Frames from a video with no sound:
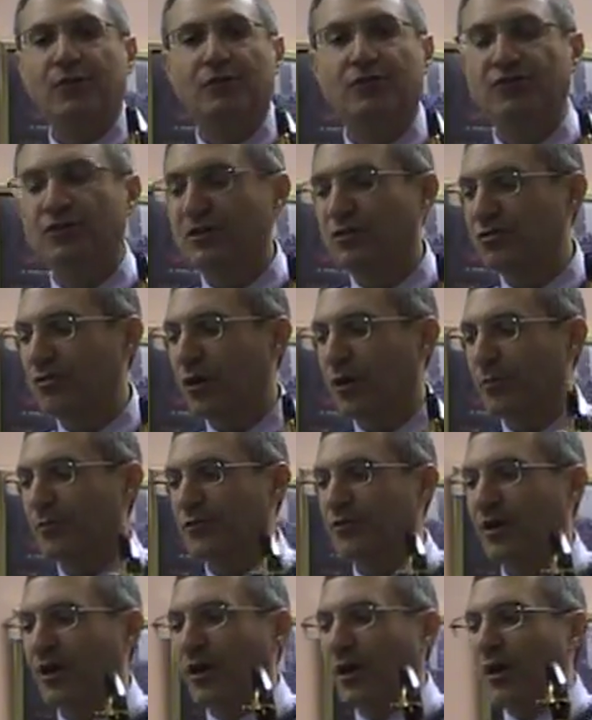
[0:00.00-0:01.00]
C
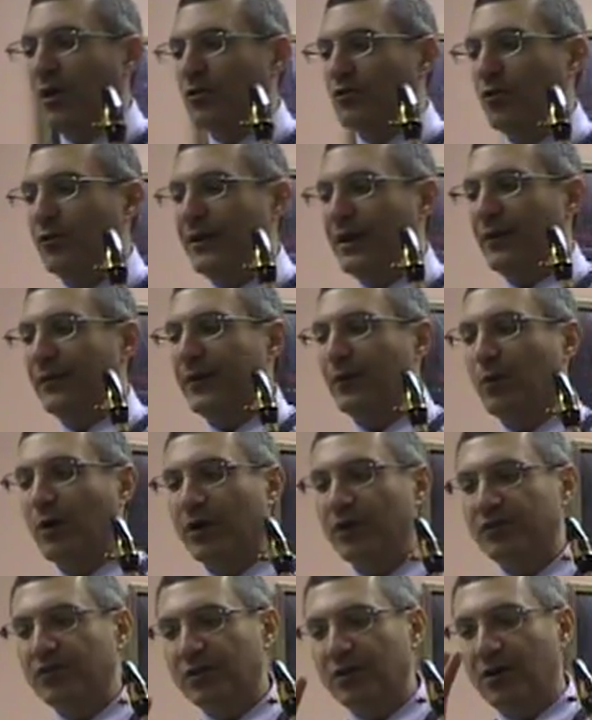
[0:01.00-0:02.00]
sharps. So now they want
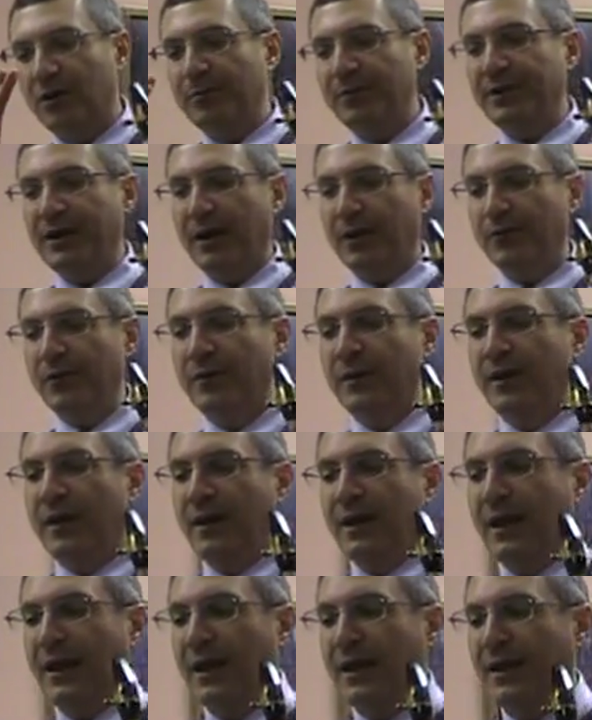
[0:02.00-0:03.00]
us to come down
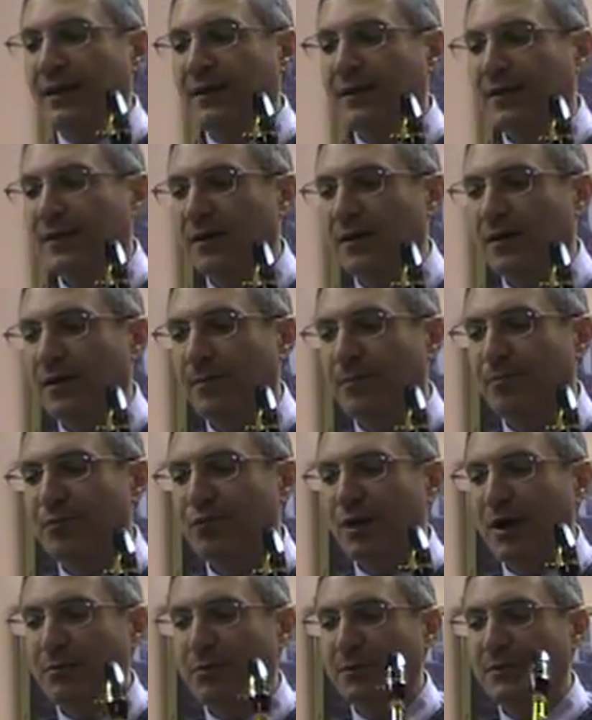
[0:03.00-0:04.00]
and
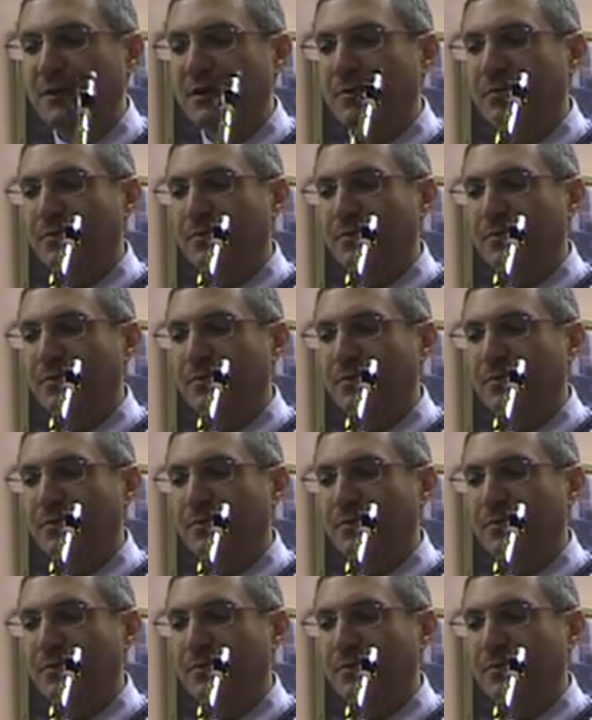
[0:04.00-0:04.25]
probably